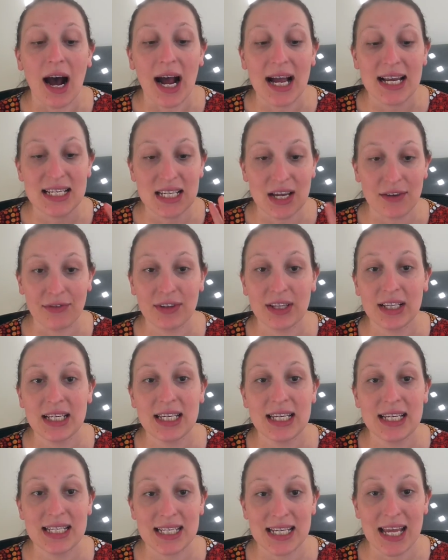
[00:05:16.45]
I definitely
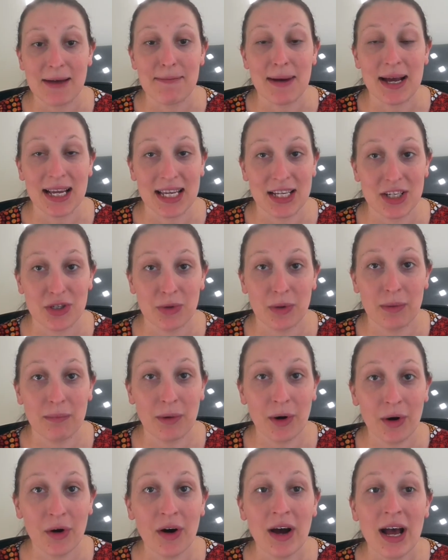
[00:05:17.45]
need to get back into it
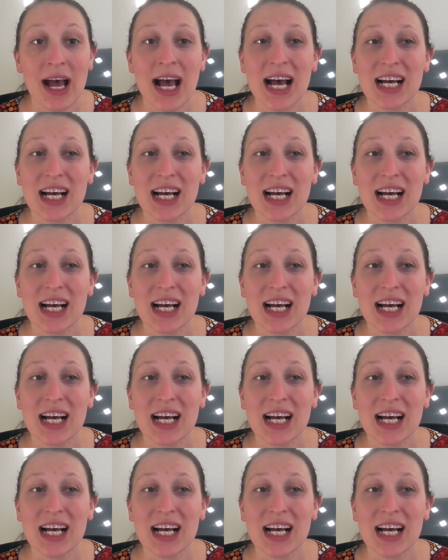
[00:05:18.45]
more,